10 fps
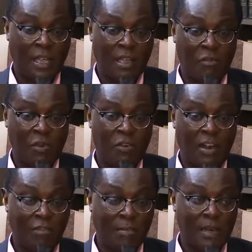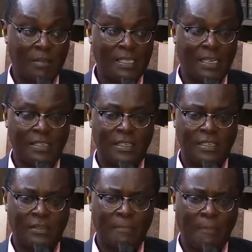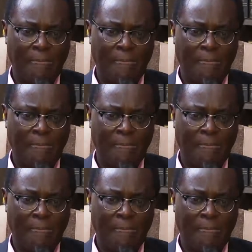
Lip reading: if we don't have a parliamentary system.